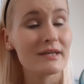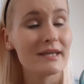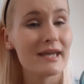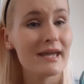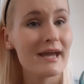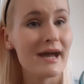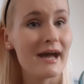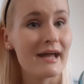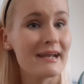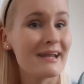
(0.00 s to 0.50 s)

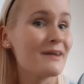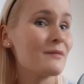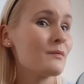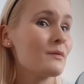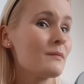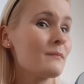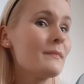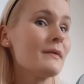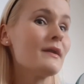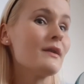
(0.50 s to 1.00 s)
it, and I
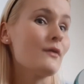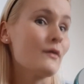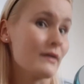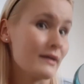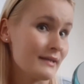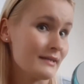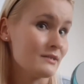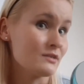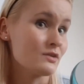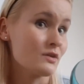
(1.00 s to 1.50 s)
will be
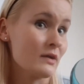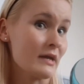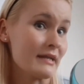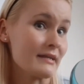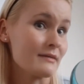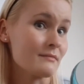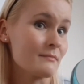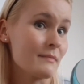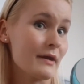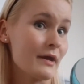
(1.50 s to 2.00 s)
looking into
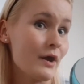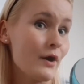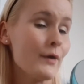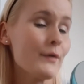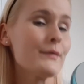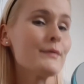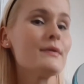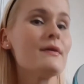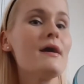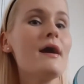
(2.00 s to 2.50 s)
getting my
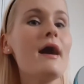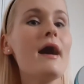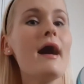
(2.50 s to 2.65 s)
own.